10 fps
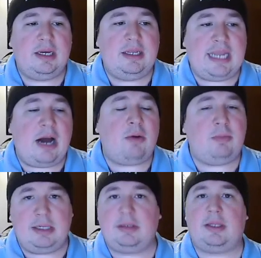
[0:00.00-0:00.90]
Now,
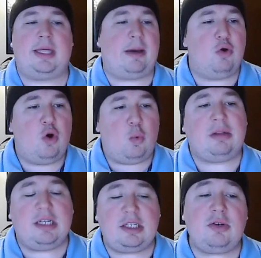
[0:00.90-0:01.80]
here's the thing.
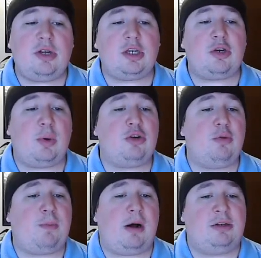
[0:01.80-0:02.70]
While Lizzo took to Twitter to
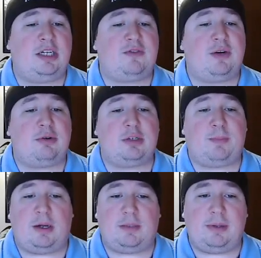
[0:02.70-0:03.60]
apologize for
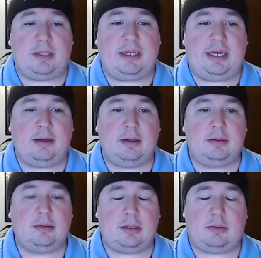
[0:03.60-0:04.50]
irresponsibility,
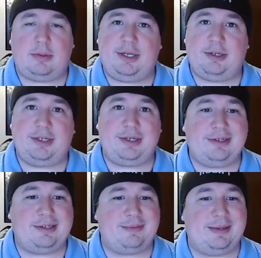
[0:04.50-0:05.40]
oh, well, you know, she
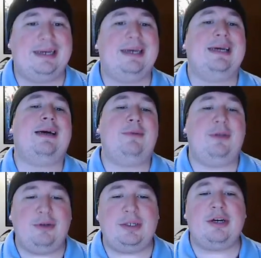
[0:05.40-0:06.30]
agrees with me,
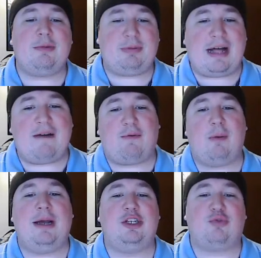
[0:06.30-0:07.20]
using her
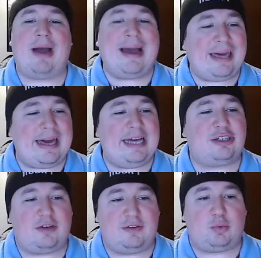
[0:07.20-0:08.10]
platform and dragging a
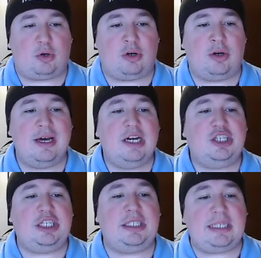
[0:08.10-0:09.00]
service worker,
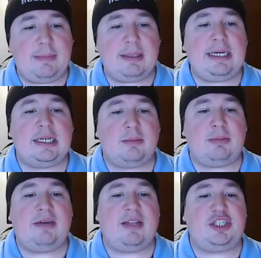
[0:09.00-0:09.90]
she seemingly doesn't
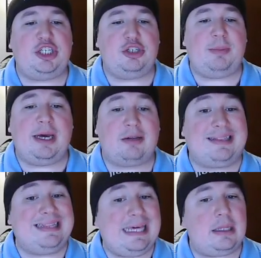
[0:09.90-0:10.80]
believe that she should be held
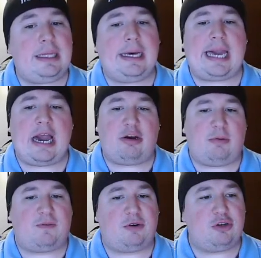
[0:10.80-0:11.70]
legally
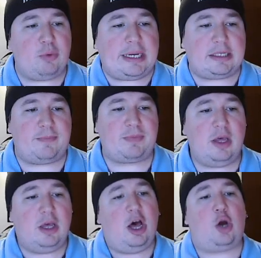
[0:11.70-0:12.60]
accountable for her tweets.
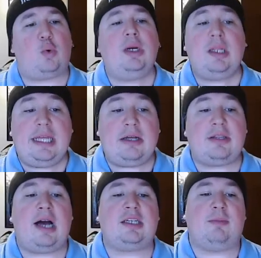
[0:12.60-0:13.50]
According to legal
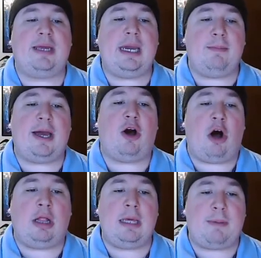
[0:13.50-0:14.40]
docs obtained by
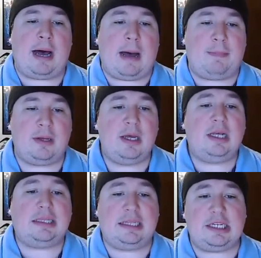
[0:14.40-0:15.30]
All Hip Hop,
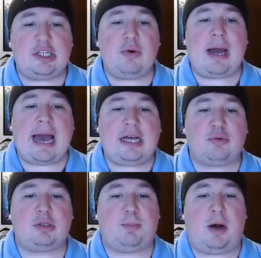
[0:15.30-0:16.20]
Lizzo has
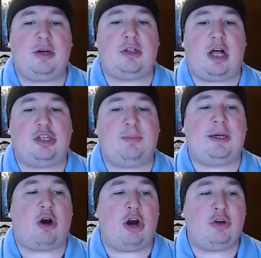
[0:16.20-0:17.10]
responded to the lawsuit
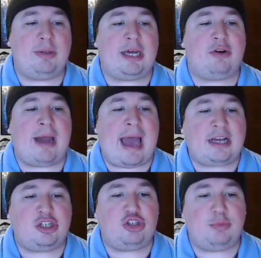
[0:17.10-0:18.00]
by arguing that her
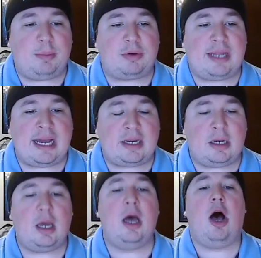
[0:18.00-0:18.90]
actions should be
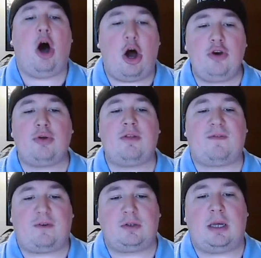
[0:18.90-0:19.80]
protected under the
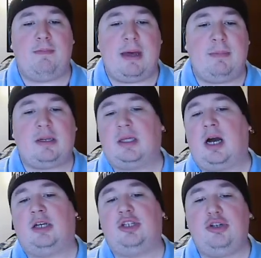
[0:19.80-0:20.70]
First Amendment to the
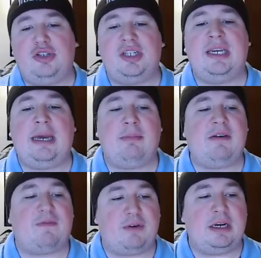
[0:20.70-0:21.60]
Constitution, namely
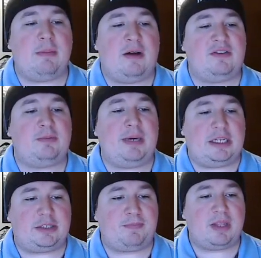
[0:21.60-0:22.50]
freedom of
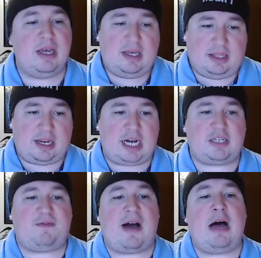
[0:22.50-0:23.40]
speech. The
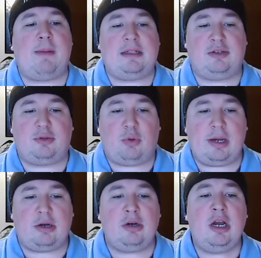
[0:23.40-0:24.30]
docs filed by Lizzo's
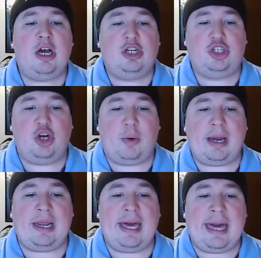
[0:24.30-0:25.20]
lawyer,
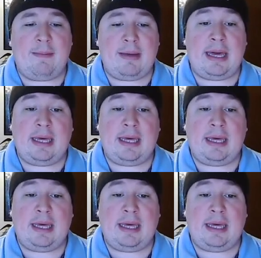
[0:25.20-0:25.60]
Joanna M.